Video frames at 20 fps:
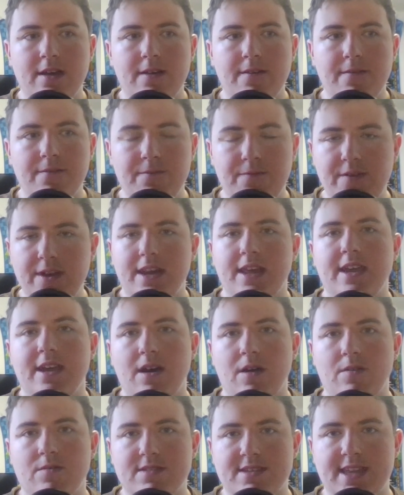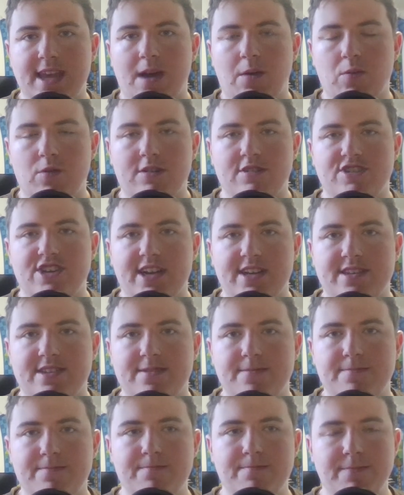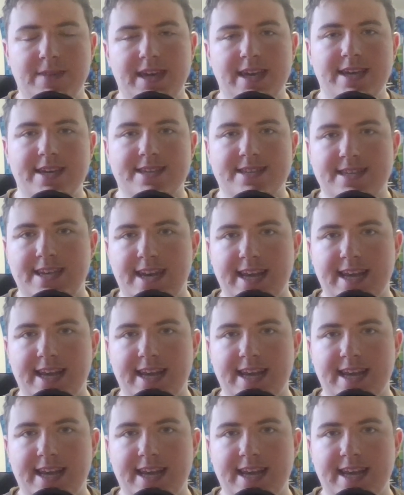videos that were just me sitting